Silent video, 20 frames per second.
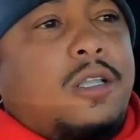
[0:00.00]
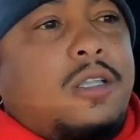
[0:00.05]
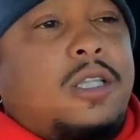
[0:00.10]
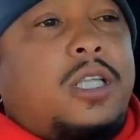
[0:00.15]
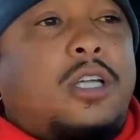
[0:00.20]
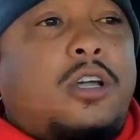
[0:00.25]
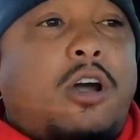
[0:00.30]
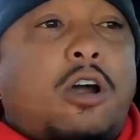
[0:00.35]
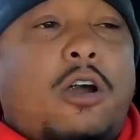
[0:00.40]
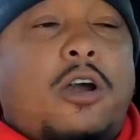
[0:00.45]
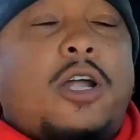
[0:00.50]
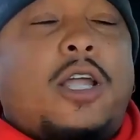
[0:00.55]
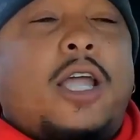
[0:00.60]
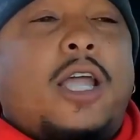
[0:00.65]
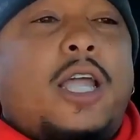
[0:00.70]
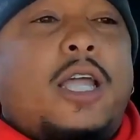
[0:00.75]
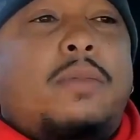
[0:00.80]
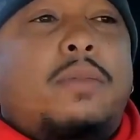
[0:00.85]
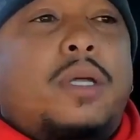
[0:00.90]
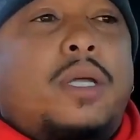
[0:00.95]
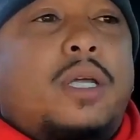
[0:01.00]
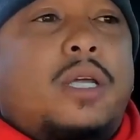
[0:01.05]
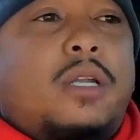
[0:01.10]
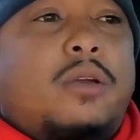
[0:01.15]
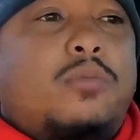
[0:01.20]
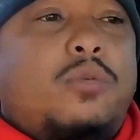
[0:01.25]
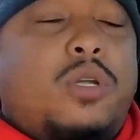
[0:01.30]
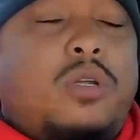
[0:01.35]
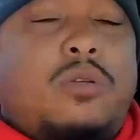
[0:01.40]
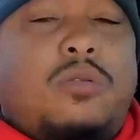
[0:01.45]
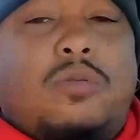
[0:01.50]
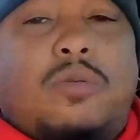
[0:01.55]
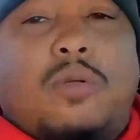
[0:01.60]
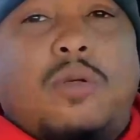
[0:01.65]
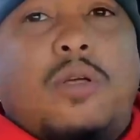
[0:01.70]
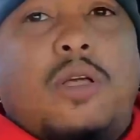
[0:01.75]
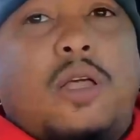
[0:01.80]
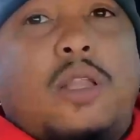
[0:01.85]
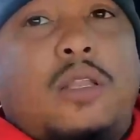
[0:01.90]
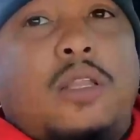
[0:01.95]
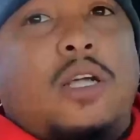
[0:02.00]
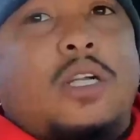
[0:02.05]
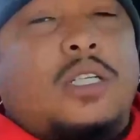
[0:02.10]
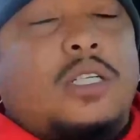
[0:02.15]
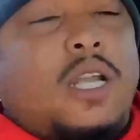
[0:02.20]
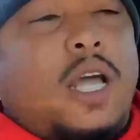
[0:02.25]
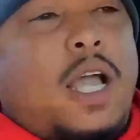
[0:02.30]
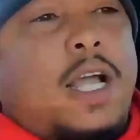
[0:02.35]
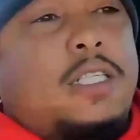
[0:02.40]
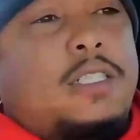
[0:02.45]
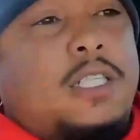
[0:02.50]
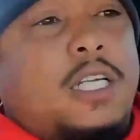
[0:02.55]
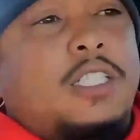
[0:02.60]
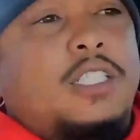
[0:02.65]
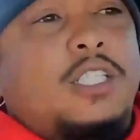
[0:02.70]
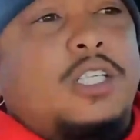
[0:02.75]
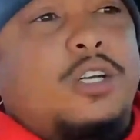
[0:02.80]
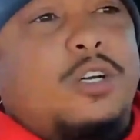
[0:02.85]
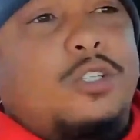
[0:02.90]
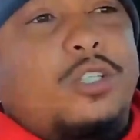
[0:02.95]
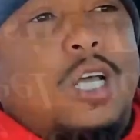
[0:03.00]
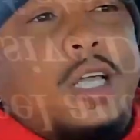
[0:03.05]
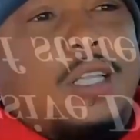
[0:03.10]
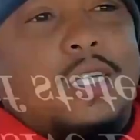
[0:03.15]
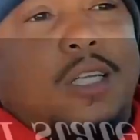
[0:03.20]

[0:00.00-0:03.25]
the car came in, we looked nice. They still tried